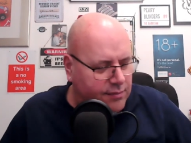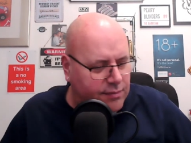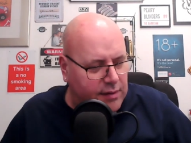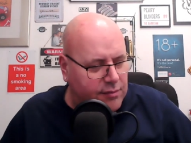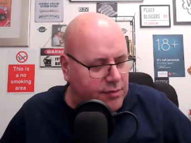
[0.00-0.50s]

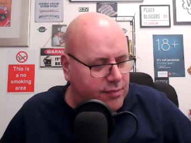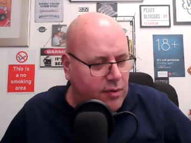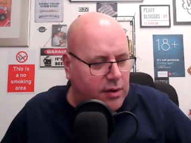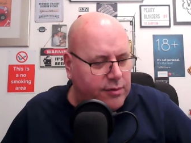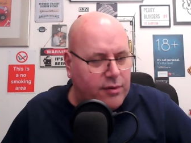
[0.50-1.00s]
That was
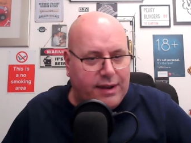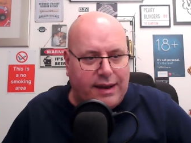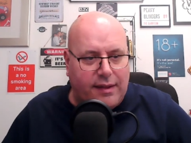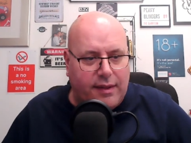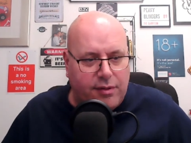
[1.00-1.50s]
what I was looking
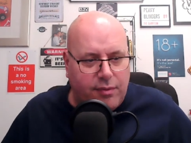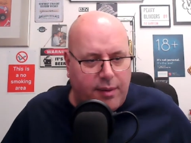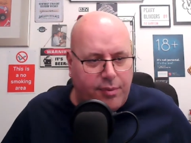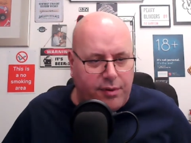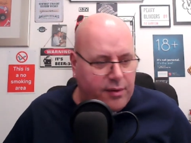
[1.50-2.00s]
at. That's why I
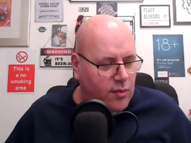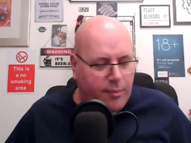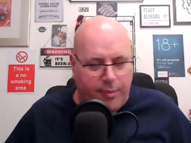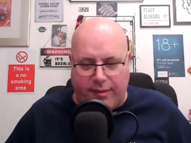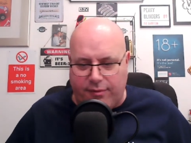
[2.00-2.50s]
put it at
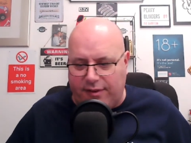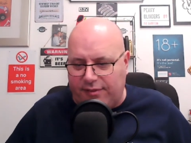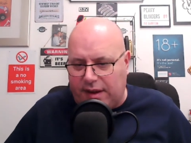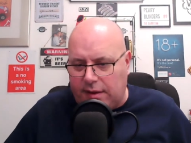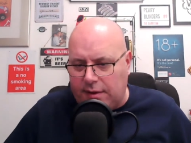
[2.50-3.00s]

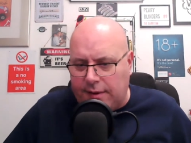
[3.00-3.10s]
£1.50.